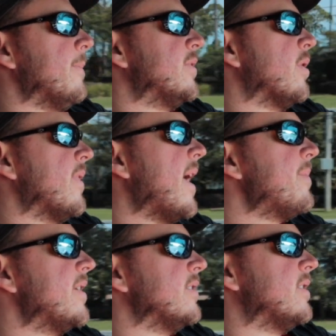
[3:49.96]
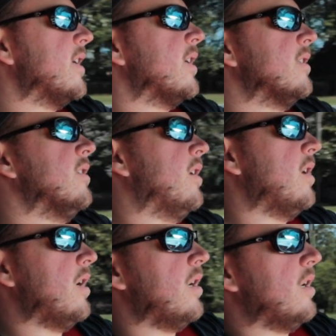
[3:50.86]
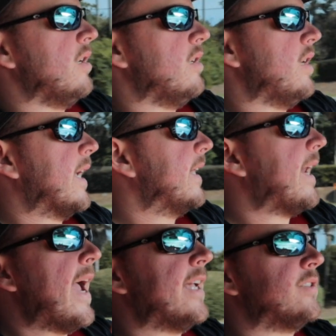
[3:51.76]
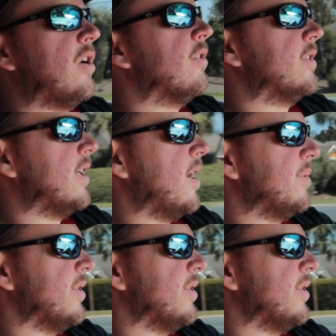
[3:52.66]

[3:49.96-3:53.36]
So with that being said, I get asked all the time,